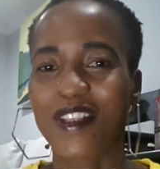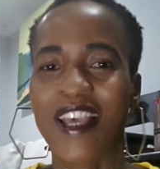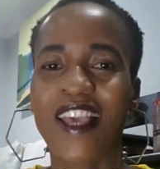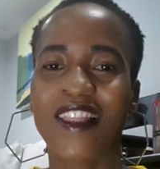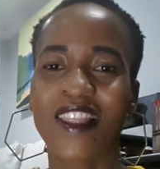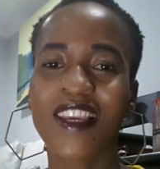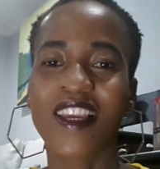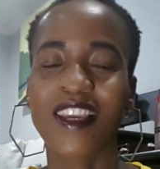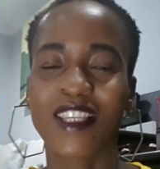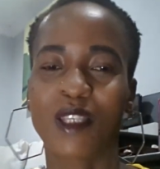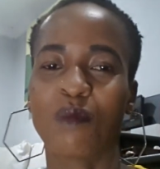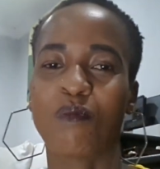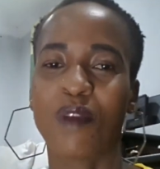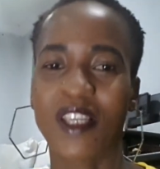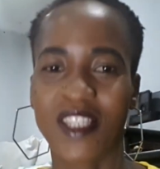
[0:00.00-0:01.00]
I think it's
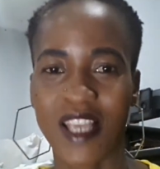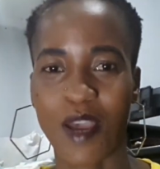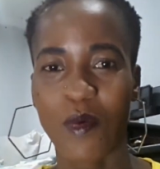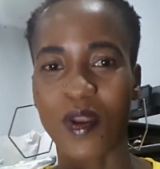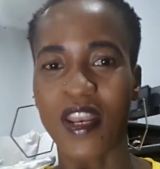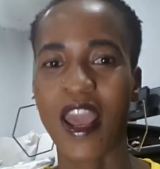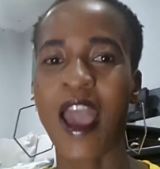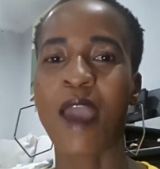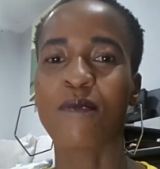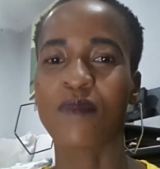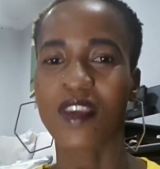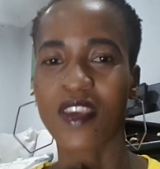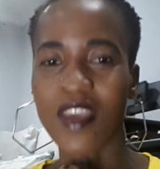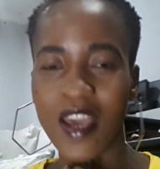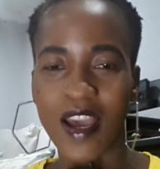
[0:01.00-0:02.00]
better when I'm
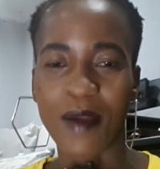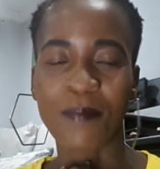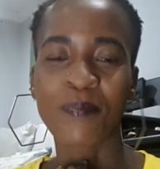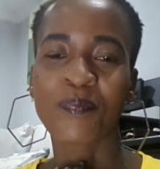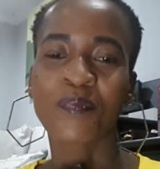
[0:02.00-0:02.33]
here.